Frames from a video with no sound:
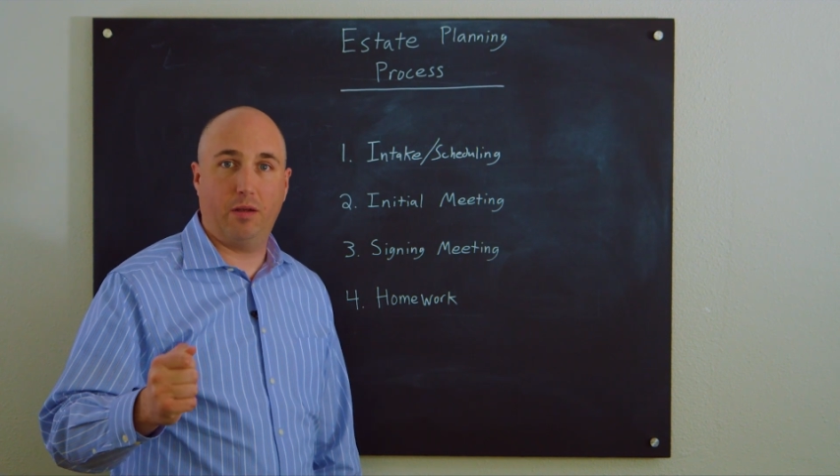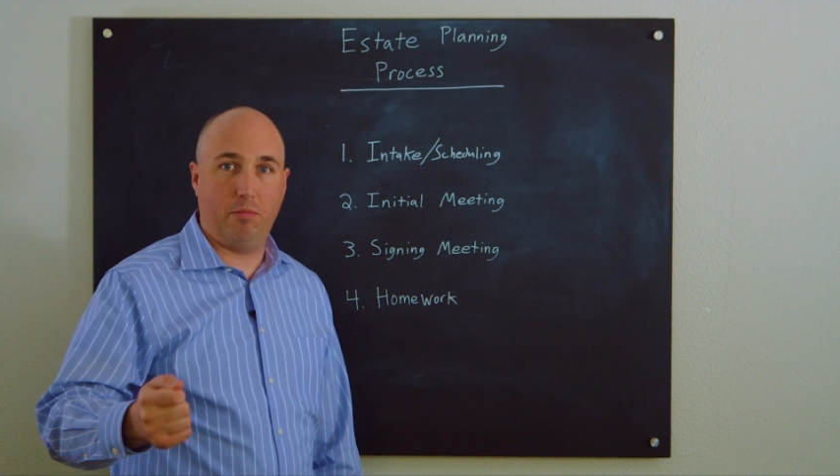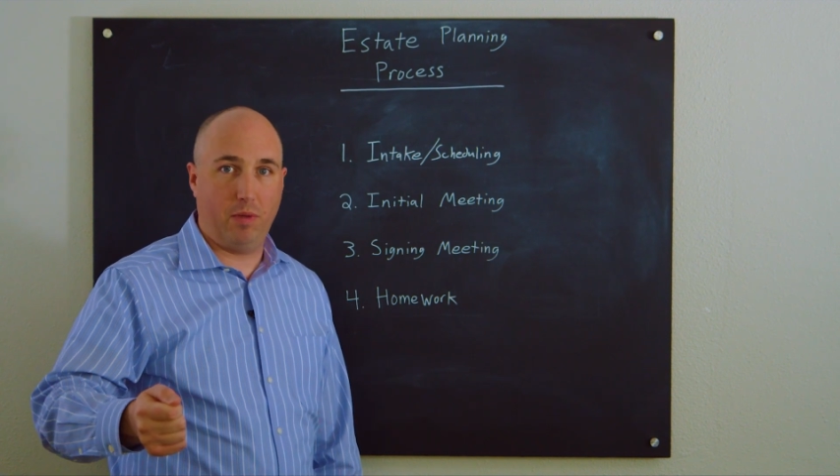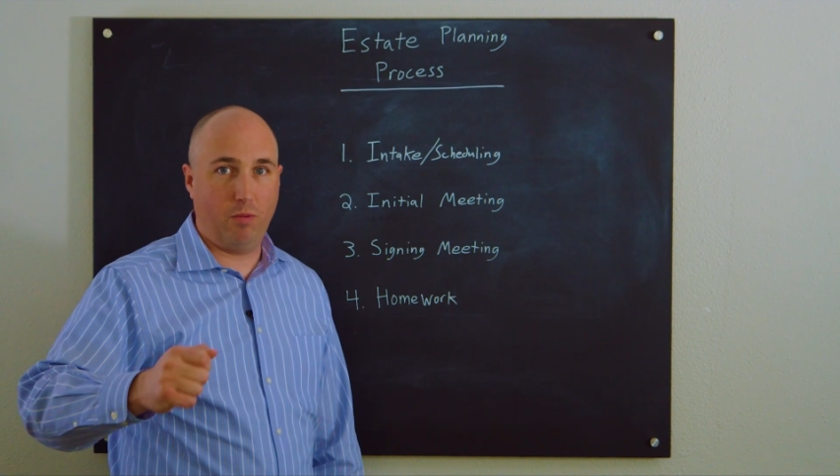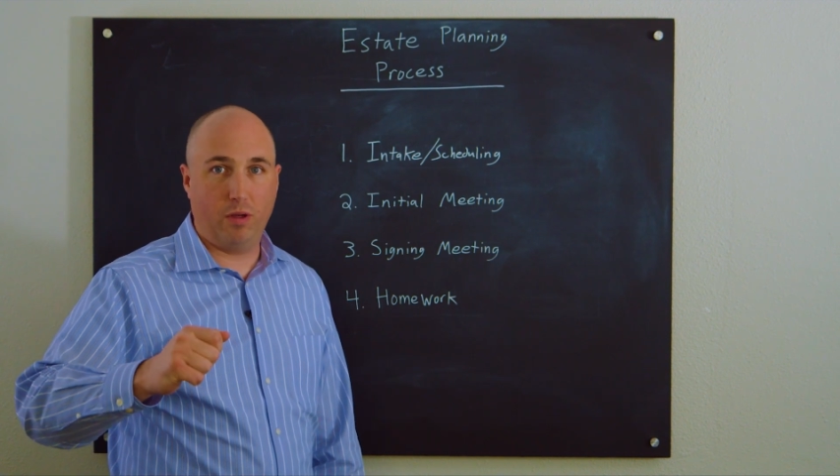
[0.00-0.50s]

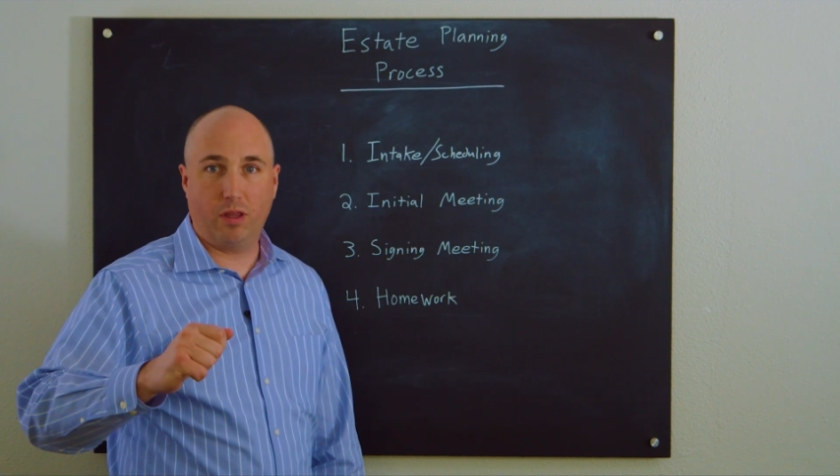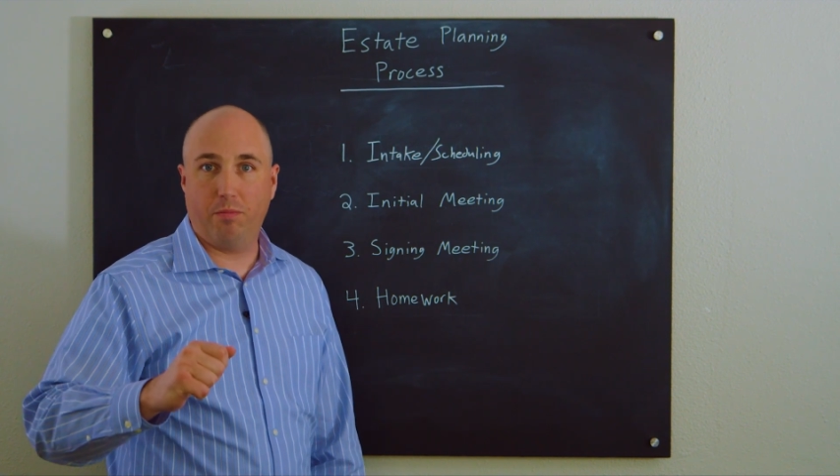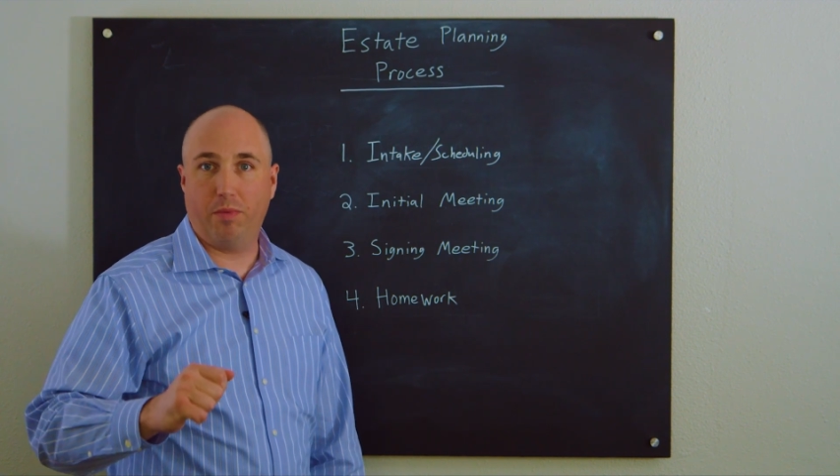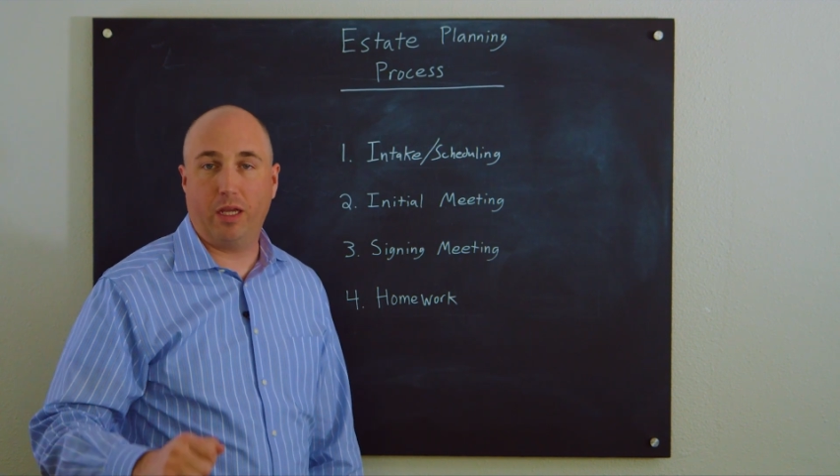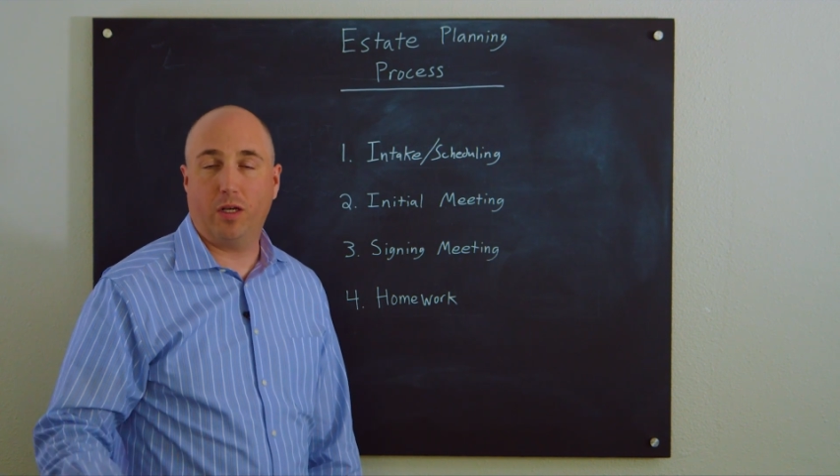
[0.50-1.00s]
and meet with the
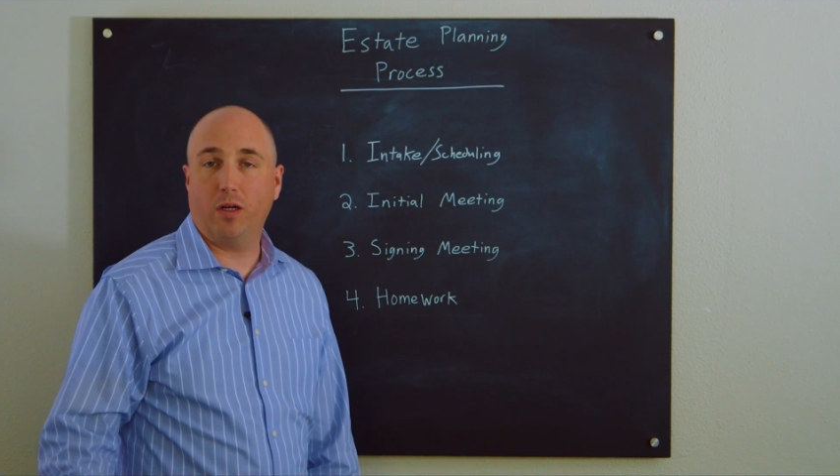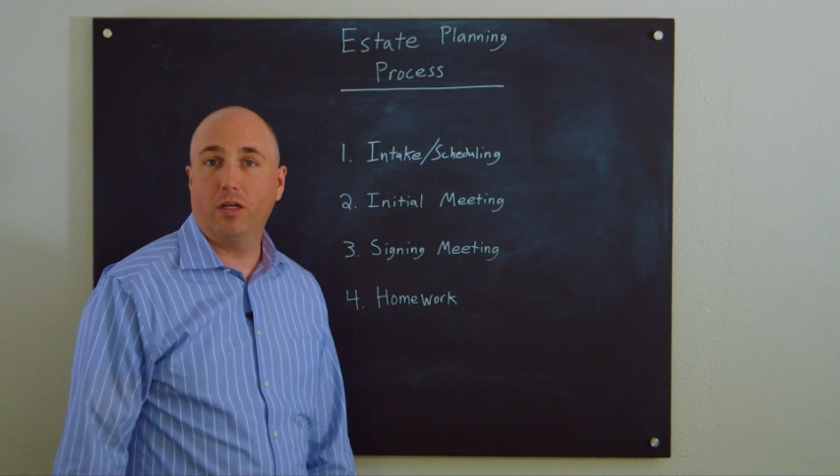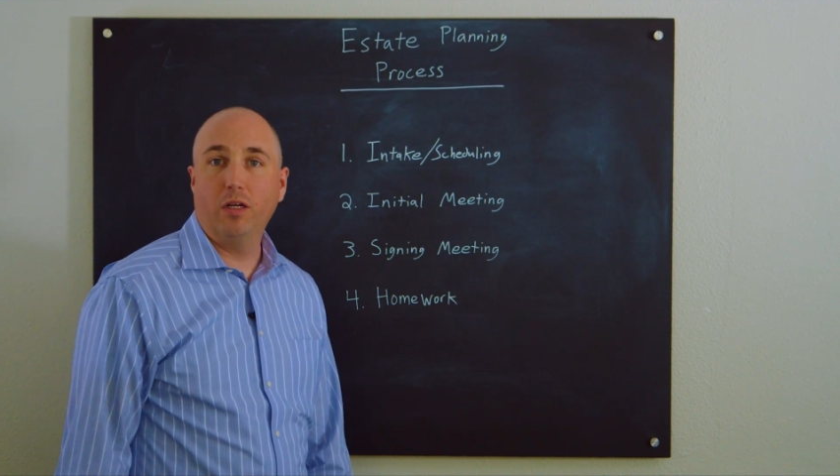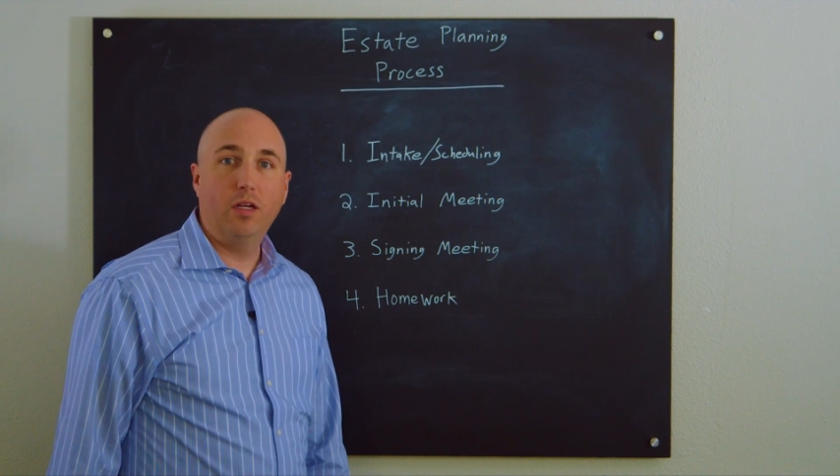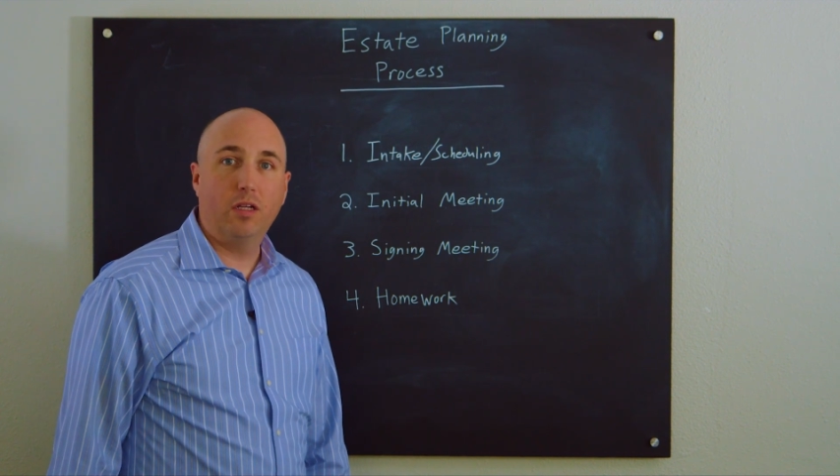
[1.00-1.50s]
banker